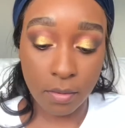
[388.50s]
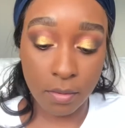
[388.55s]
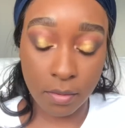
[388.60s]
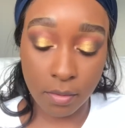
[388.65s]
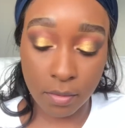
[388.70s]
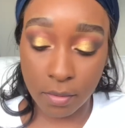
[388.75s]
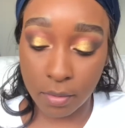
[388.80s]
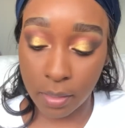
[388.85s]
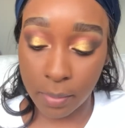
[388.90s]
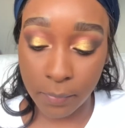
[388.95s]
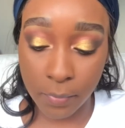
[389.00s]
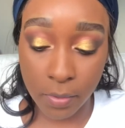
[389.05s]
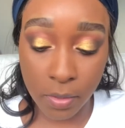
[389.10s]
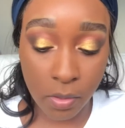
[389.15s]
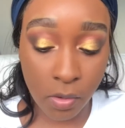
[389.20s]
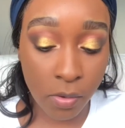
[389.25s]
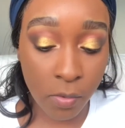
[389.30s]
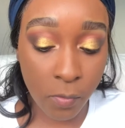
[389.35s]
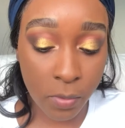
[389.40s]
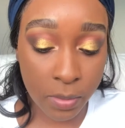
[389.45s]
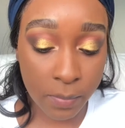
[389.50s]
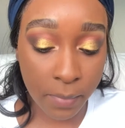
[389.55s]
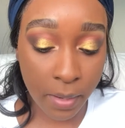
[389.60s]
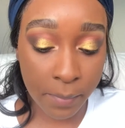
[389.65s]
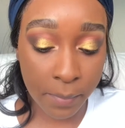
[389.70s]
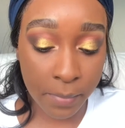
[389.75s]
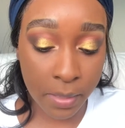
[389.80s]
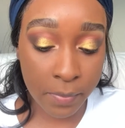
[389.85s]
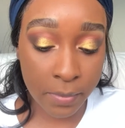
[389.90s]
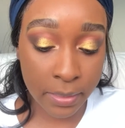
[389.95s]
Okay, I'm gonna go in with my
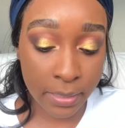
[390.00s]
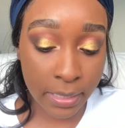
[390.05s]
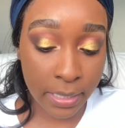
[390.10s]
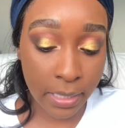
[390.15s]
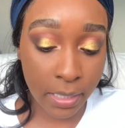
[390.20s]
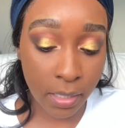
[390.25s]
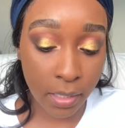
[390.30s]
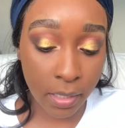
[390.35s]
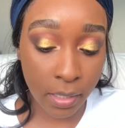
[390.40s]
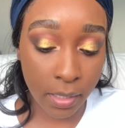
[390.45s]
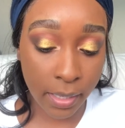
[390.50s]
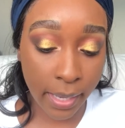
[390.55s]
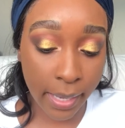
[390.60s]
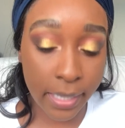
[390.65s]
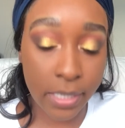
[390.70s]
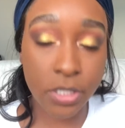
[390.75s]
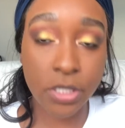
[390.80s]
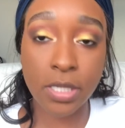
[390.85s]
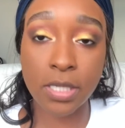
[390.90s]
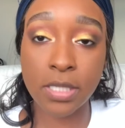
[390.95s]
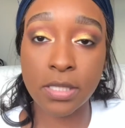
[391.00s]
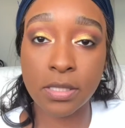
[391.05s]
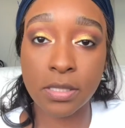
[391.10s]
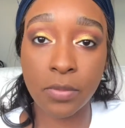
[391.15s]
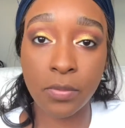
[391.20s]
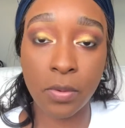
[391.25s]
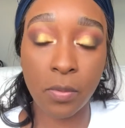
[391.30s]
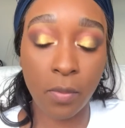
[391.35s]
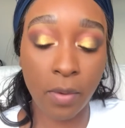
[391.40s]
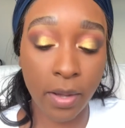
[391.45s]
Maybelline Age
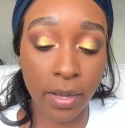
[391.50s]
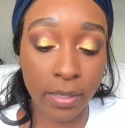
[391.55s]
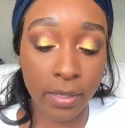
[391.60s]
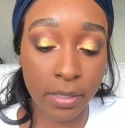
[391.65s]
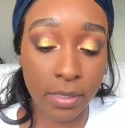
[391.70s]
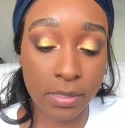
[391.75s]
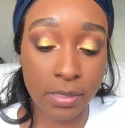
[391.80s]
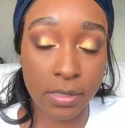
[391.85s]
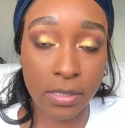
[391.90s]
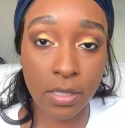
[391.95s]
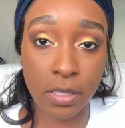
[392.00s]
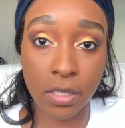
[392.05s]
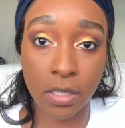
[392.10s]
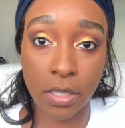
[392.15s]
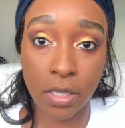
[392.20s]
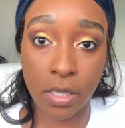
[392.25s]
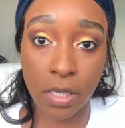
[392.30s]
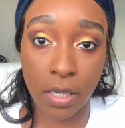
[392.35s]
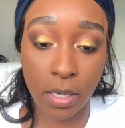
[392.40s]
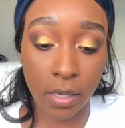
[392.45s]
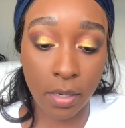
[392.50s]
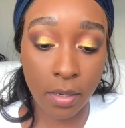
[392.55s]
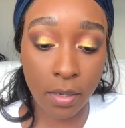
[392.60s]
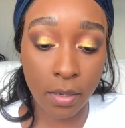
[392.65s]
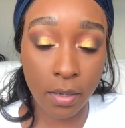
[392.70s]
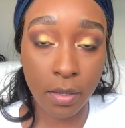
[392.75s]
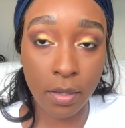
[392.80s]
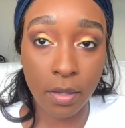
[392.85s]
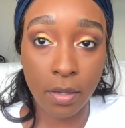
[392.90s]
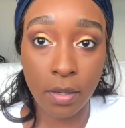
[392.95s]
Instant Rewind Concealer
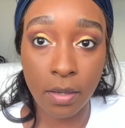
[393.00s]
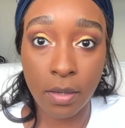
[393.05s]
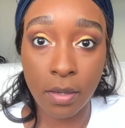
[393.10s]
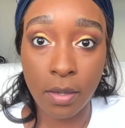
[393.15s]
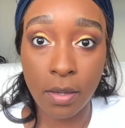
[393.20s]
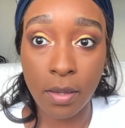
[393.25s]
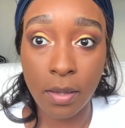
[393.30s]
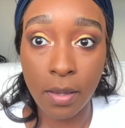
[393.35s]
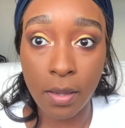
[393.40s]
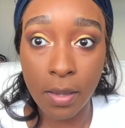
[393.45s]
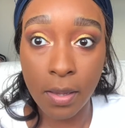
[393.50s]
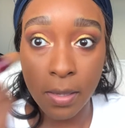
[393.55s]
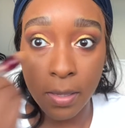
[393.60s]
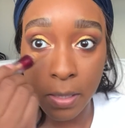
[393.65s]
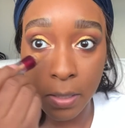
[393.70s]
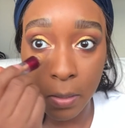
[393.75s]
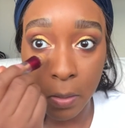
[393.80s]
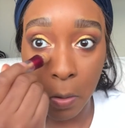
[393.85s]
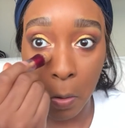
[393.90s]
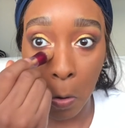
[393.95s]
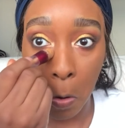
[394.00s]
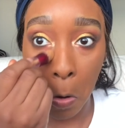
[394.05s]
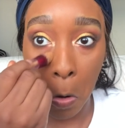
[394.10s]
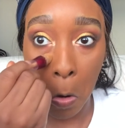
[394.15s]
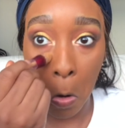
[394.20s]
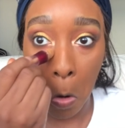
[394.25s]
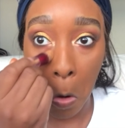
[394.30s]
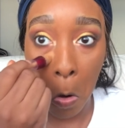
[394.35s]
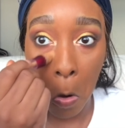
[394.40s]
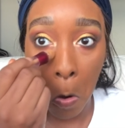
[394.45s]
and
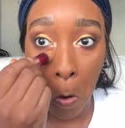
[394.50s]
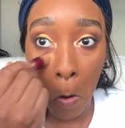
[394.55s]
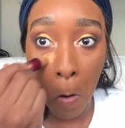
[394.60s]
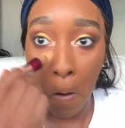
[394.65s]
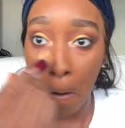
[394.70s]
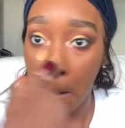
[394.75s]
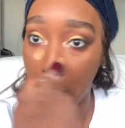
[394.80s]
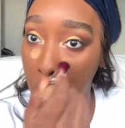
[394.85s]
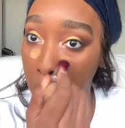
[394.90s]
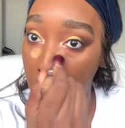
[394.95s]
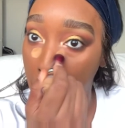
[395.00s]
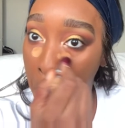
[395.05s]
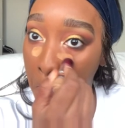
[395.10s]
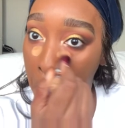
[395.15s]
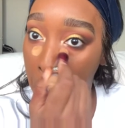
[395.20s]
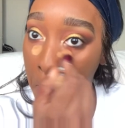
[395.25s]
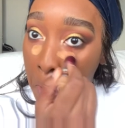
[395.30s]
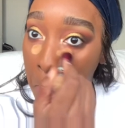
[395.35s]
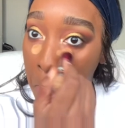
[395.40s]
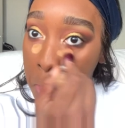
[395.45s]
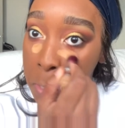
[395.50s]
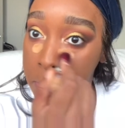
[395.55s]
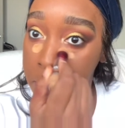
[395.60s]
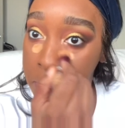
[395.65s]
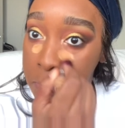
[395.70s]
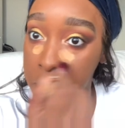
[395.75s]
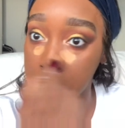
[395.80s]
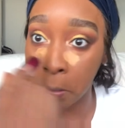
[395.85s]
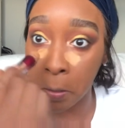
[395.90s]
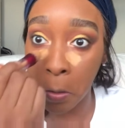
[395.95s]

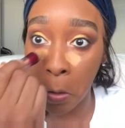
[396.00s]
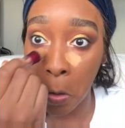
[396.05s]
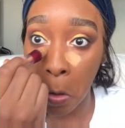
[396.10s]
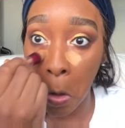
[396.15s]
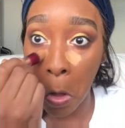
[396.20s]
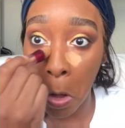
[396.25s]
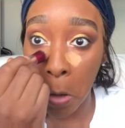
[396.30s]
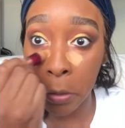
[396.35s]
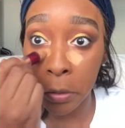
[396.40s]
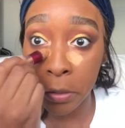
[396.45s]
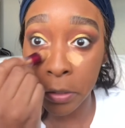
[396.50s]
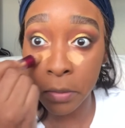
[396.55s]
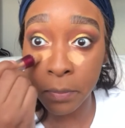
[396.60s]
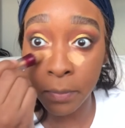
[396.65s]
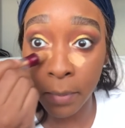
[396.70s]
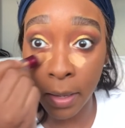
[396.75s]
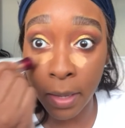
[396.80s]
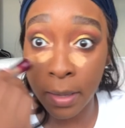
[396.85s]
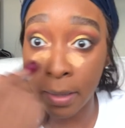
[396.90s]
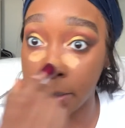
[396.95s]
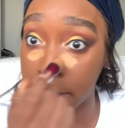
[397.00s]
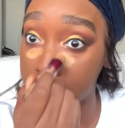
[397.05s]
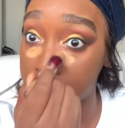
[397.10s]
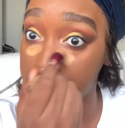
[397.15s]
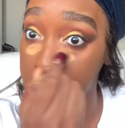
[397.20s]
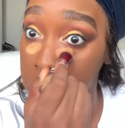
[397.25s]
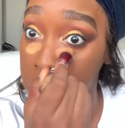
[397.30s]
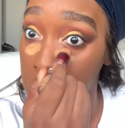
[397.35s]
conceal underneath my eyes.